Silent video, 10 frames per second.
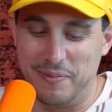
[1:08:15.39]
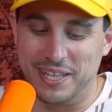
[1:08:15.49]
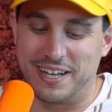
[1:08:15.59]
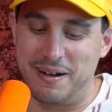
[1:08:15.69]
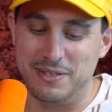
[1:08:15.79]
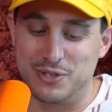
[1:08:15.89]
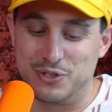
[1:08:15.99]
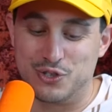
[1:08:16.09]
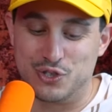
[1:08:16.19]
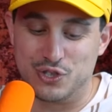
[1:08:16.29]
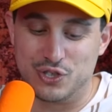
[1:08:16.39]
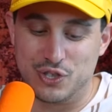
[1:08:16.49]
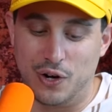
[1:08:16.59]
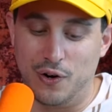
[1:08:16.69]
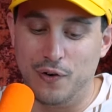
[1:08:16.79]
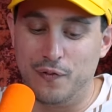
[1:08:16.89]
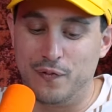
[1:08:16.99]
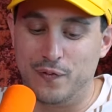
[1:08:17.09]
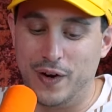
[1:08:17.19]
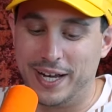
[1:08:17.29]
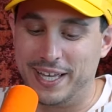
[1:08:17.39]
Some of the comments are called concealed carry.